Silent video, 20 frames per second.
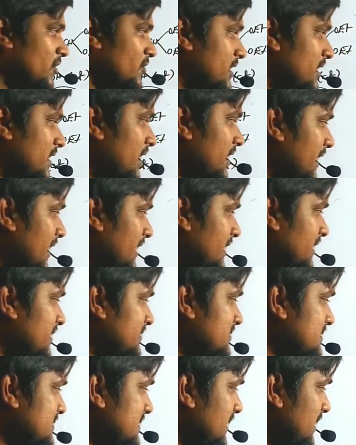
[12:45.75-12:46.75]
Now, here
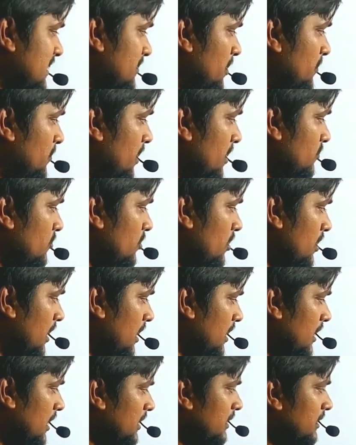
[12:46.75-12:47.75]
NHC double bond
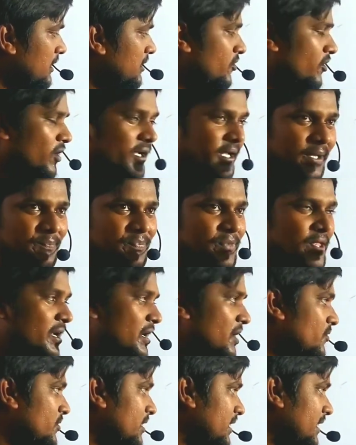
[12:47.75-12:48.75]
R. Okay.
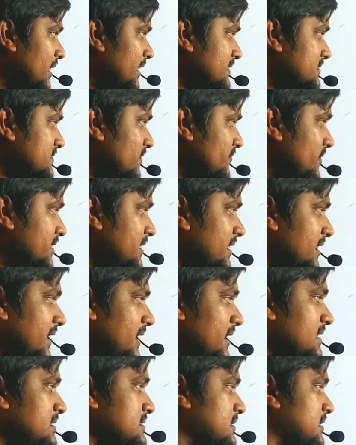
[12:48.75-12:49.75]
Now, here it is a Wittig
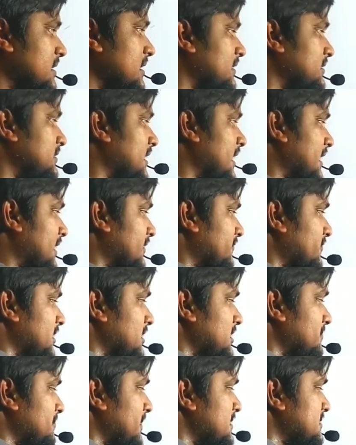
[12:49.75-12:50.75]
reagent. They are given
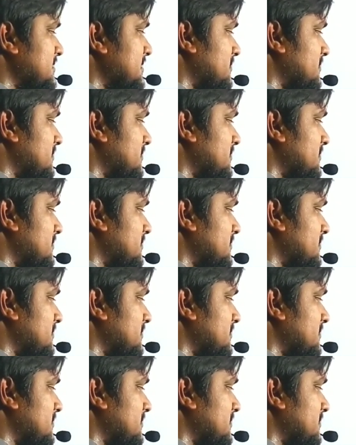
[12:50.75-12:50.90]
in the base.